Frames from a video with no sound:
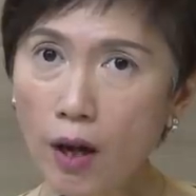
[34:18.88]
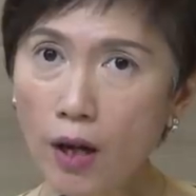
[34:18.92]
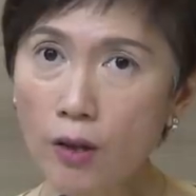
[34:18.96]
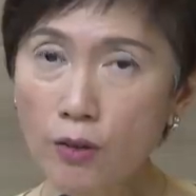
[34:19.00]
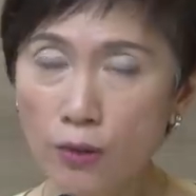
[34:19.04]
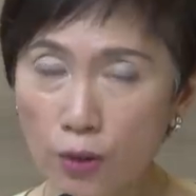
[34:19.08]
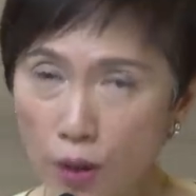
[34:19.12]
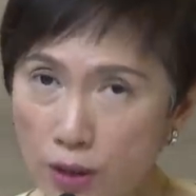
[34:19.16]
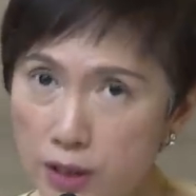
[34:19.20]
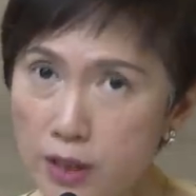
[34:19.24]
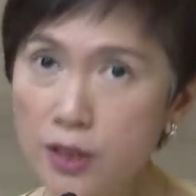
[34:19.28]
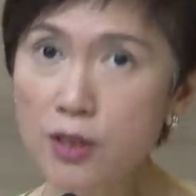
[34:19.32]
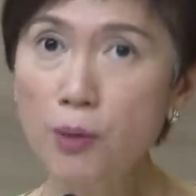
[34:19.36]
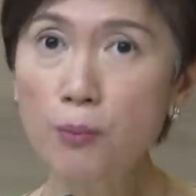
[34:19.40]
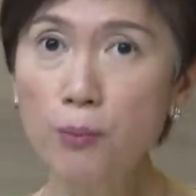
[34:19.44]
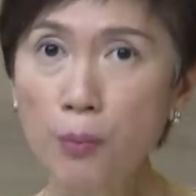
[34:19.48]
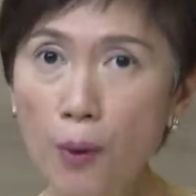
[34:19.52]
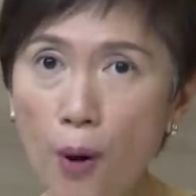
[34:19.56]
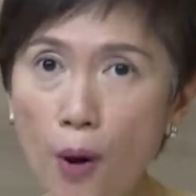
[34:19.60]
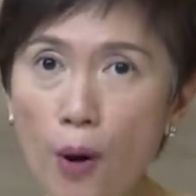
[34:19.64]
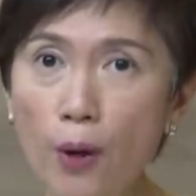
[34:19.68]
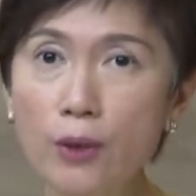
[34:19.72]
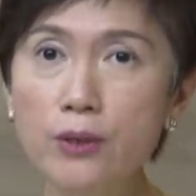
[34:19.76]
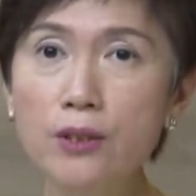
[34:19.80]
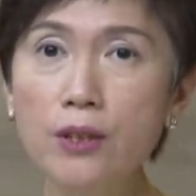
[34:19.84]
across the
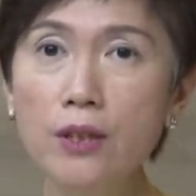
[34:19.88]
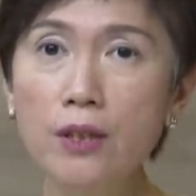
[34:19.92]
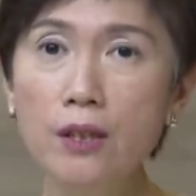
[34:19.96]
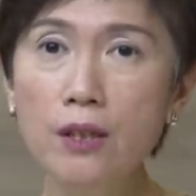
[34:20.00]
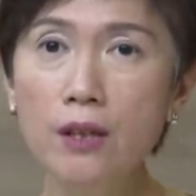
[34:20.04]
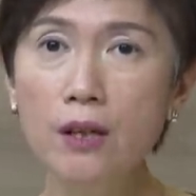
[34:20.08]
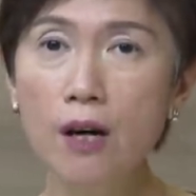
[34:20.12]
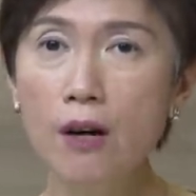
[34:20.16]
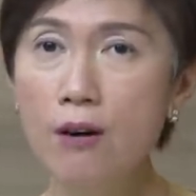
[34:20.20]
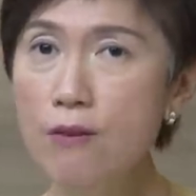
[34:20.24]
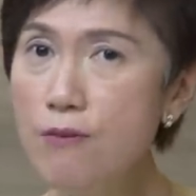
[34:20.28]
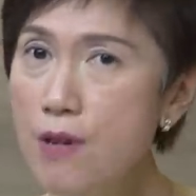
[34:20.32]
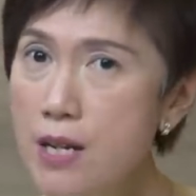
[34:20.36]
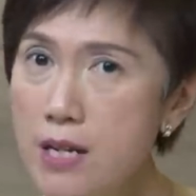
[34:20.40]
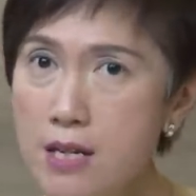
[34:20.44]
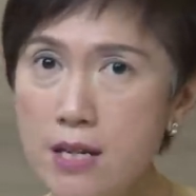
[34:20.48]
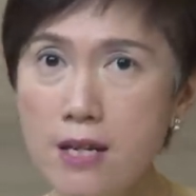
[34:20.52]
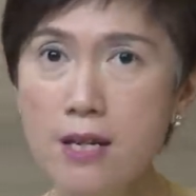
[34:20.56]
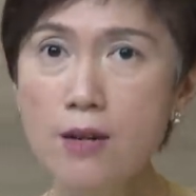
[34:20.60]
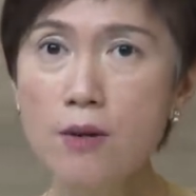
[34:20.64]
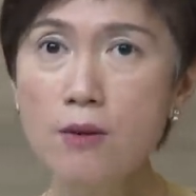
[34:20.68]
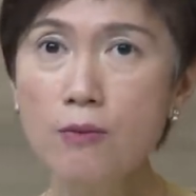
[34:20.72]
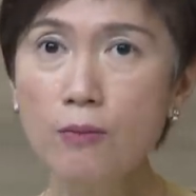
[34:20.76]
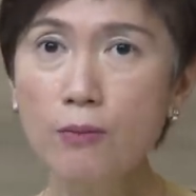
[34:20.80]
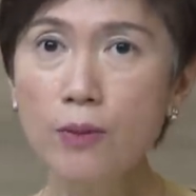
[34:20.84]
board,
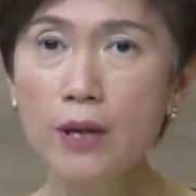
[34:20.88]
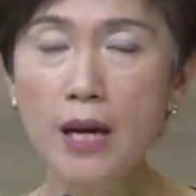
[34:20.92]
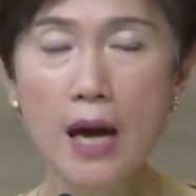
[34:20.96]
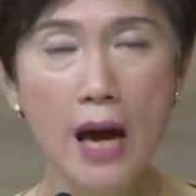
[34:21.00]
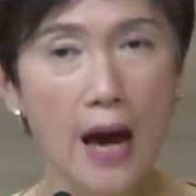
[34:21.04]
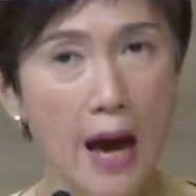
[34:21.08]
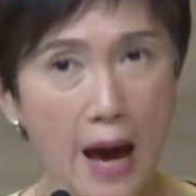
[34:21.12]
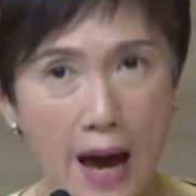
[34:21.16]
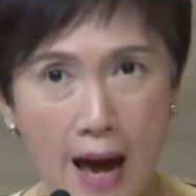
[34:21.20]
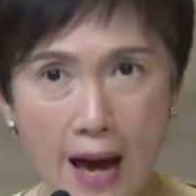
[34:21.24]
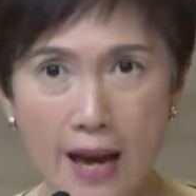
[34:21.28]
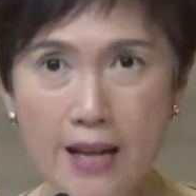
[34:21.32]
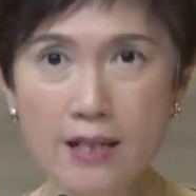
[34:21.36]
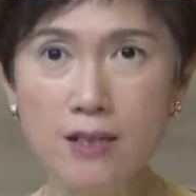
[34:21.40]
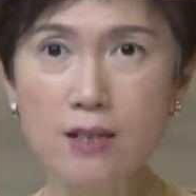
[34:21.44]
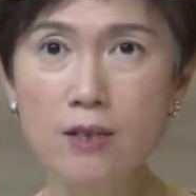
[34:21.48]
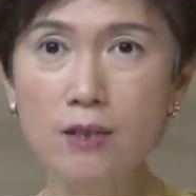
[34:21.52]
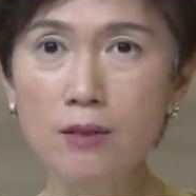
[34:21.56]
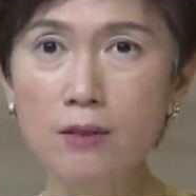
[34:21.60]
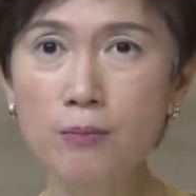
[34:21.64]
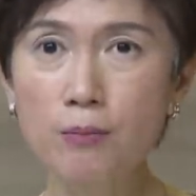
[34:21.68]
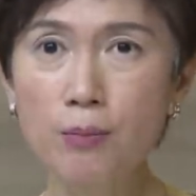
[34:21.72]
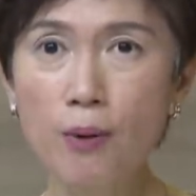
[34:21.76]
already we had,